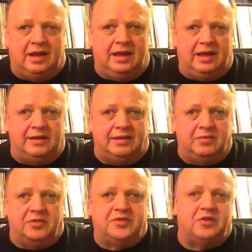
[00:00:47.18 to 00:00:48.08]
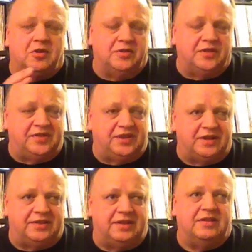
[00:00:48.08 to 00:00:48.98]
And I'm not starting in the
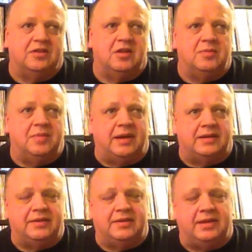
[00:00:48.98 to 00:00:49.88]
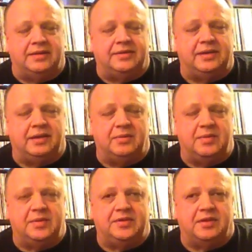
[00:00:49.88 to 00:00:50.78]
60s, I'll come back to that.
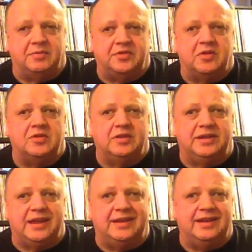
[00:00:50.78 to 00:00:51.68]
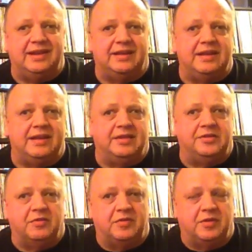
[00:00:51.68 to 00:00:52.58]
I'm starting in 1980.
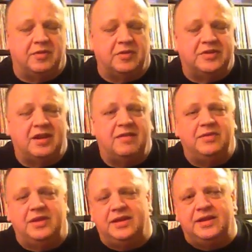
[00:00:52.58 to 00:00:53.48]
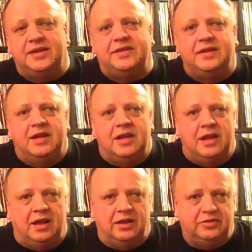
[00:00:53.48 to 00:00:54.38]
So for the first half of the 80s,
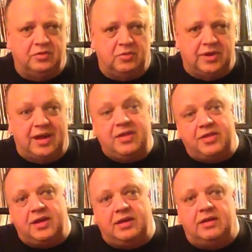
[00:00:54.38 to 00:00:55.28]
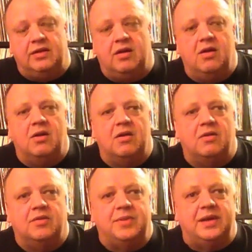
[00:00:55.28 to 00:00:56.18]
I'll show what I think
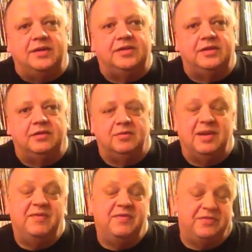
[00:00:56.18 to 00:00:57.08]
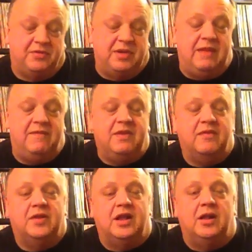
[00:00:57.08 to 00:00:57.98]
are the best, or my three
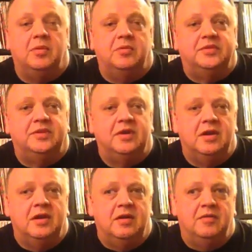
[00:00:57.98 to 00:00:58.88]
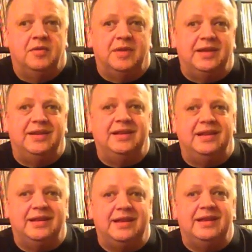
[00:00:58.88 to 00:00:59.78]
favourite albums from
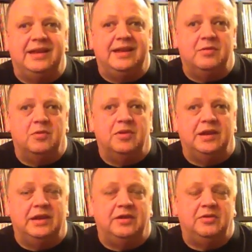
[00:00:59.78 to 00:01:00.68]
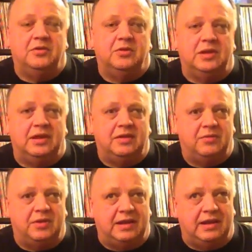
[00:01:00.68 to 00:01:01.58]
1980, 81, 82,
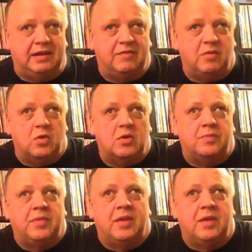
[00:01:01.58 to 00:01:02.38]
83 and 84.